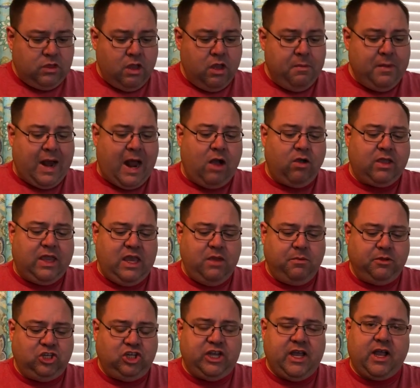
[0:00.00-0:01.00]
I mean, I'll keep
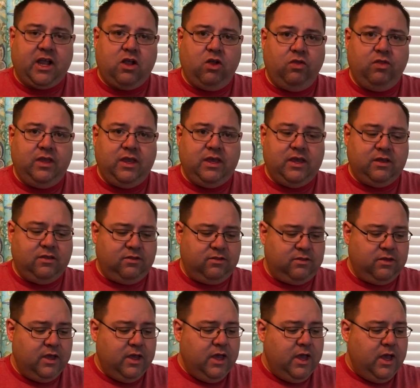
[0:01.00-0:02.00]
a check on
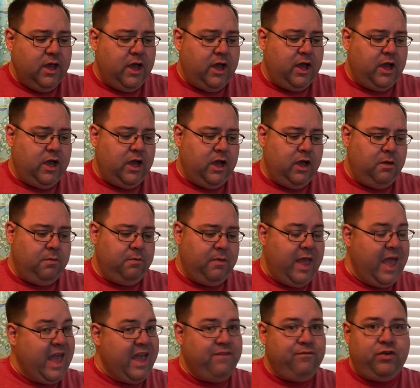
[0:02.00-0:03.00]
this um,
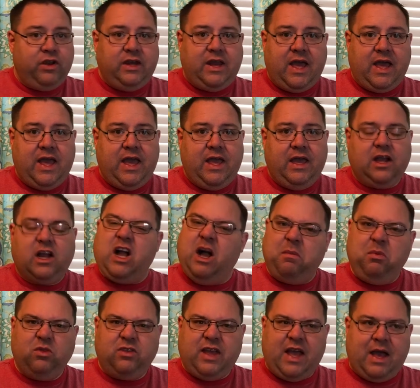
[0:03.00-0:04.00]
every day, a
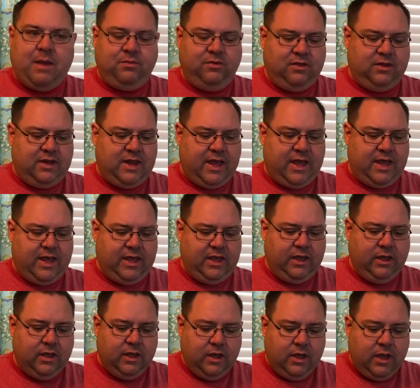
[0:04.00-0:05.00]
couple times a day,